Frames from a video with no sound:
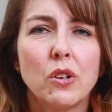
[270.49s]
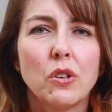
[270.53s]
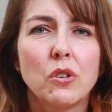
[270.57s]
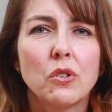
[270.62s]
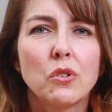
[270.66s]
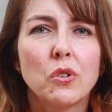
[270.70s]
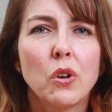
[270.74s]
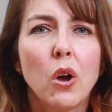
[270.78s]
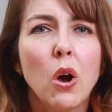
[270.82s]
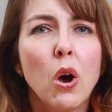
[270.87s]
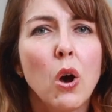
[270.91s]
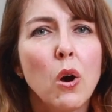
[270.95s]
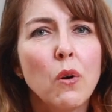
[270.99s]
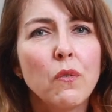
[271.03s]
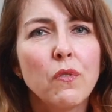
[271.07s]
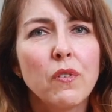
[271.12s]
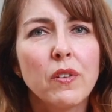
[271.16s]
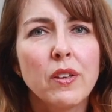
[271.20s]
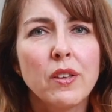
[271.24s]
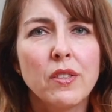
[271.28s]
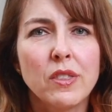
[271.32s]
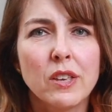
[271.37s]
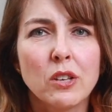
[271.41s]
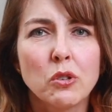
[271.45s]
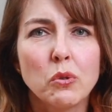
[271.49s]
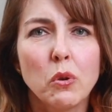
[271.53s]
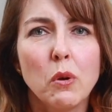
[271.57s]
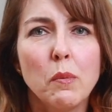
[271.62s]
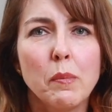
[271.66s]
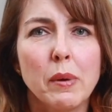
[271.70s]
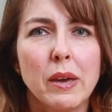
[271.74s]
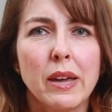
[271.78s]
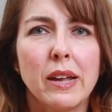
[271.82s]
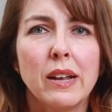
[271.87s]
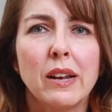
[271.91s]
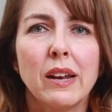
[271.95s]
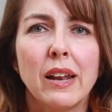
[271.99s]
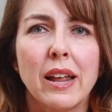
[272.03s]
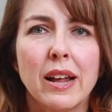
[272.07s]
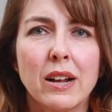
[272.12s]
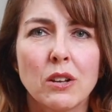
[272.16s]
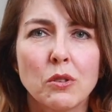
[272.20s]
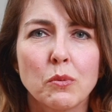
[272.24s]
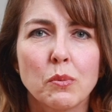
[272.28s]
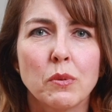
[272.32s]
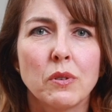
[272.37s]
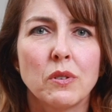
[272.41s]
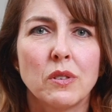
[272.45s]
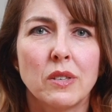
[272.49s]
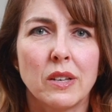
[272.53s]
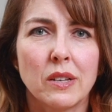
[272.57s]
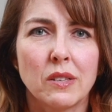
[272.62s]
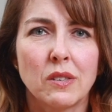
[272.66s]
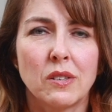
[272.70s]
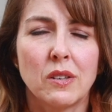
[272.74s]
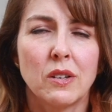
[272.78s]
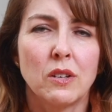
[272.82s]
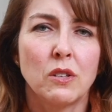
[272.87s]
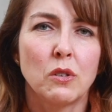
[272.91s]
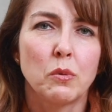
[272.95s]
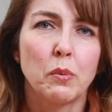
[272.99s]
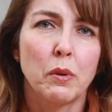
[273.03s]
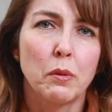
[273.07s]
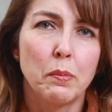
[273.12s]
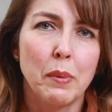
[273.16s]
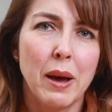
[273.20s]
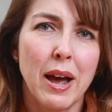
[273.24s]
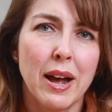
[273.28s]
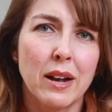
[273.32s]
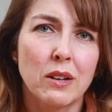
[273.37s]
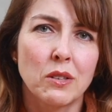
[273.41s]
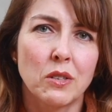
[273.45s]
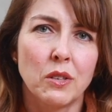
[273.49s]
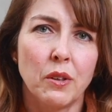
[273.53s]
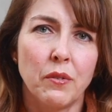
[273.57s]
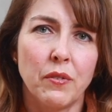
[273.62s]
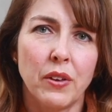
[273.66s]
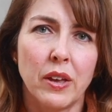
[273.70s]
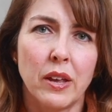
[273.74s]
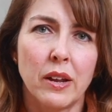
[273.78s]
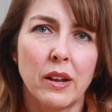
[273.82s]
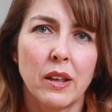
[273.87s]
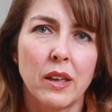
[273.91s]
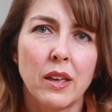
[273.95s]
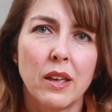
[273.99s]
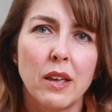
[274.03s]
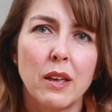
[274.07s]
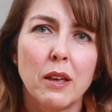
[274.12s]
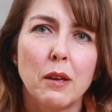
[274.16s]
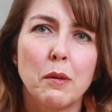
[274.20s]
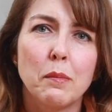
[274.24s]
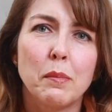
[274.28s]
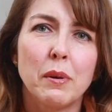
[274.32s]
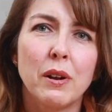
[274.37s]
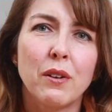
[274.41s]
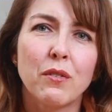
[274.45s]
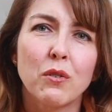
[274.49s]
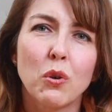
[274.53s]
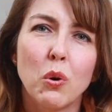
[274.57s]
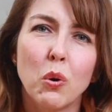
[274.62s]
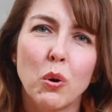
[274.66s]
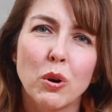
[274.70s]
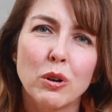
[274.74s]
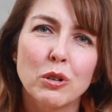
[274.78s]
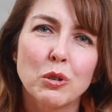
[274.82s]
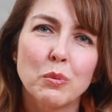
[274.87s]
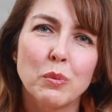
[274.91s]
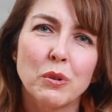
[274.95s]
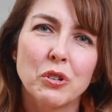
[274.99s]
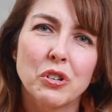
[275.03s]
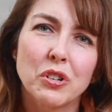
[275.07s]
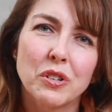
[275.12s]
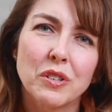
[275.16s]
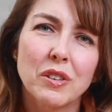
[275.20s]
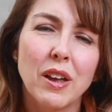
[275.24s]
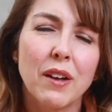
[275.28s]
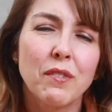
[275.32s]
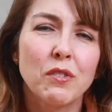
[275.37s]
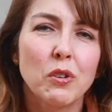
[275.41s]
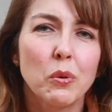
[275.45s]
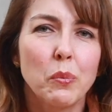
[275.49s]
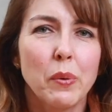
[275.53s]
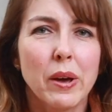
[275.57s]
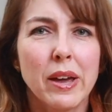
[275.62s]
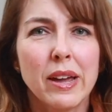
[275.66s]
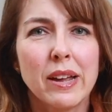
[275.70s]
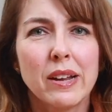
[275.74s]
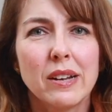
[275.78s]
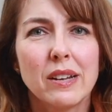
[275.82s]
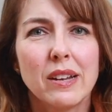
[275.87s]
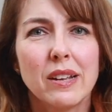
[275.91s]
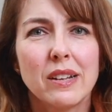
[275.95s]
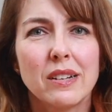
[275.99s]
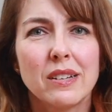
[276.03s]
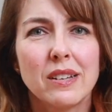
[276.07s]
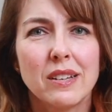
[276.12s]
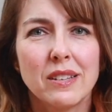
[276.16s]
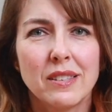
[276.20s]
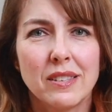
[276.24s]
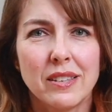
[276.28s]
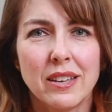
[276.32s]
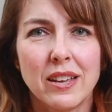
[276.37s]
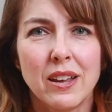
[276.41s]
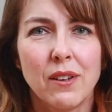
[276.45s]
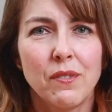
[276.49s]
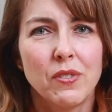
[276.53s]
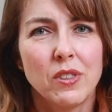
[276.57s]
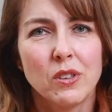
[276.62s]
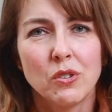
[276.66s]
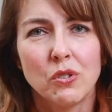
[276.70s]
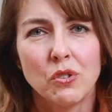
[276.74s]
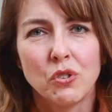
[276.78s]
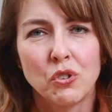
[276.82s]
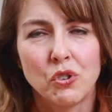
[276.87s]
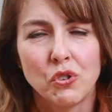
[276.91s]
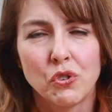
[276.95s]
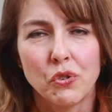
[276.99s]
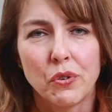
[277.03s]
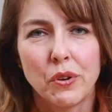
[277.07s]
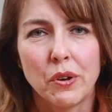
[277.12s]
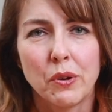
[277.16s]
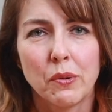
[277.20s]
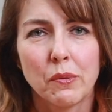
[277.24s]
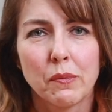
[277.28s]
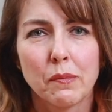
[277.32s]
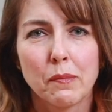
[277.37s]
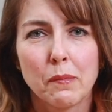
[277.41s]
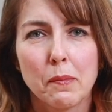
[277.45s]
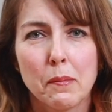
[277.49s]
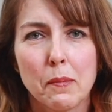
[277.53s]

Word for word: So hopefully this will mean less resistance with Paxlovid, but of course we'll just have to wait to see if this is true.